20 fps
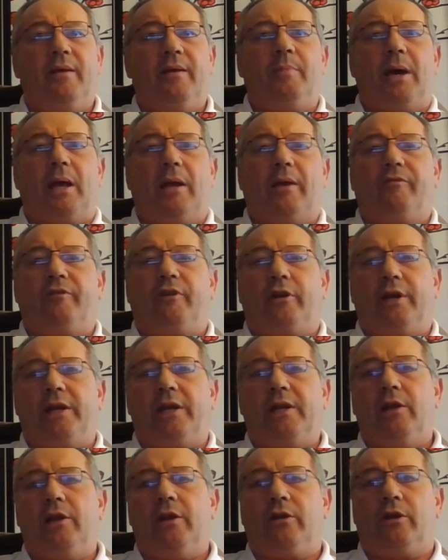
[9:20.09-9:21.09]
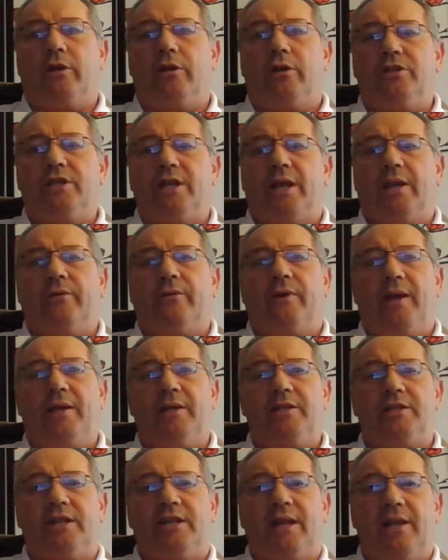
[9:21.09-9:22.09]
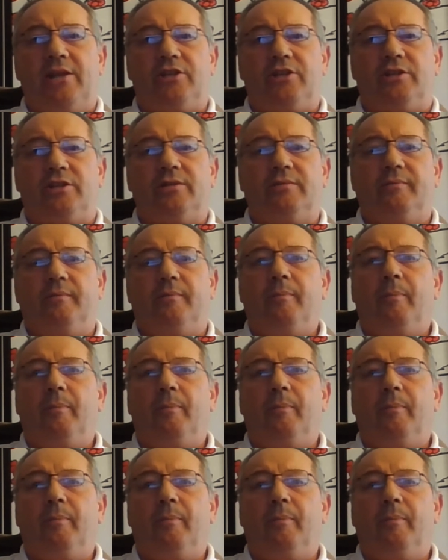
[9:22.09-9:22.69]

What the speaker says: Palo Verde Nuclear Generating Station.